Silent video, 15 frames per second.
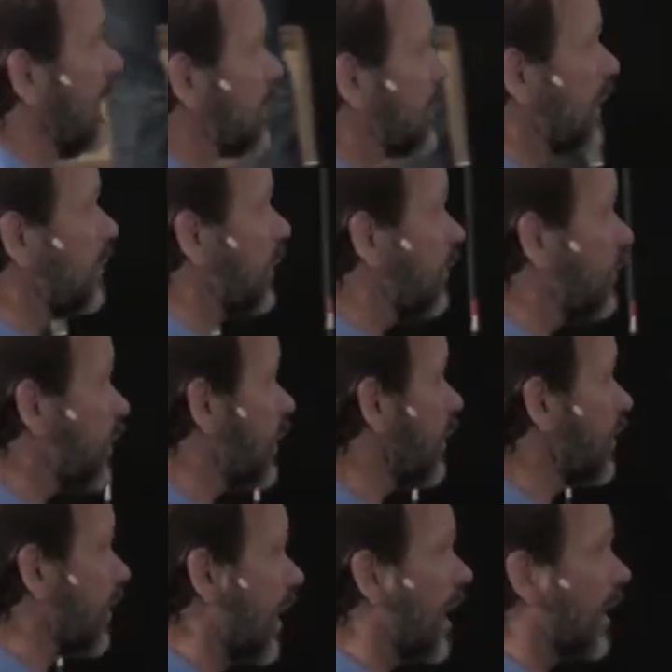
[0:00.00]
He said, but if you give
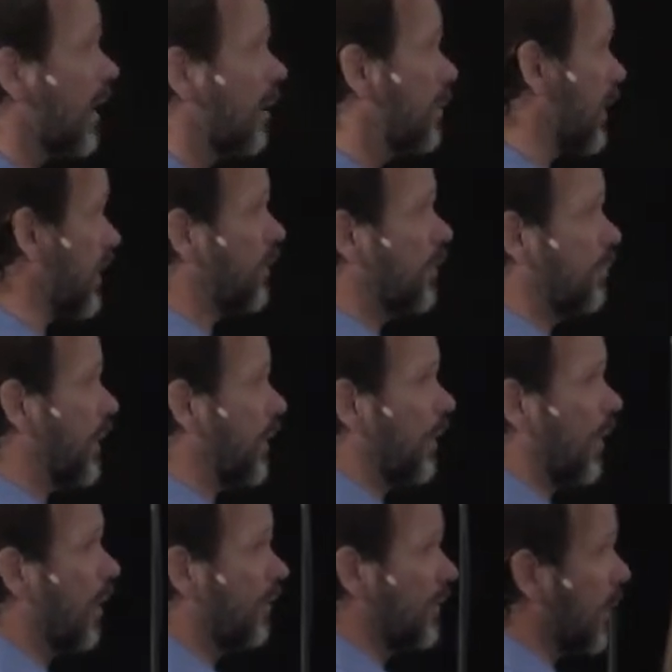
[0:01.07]
a lot, I'm going to give you a bigger harvest.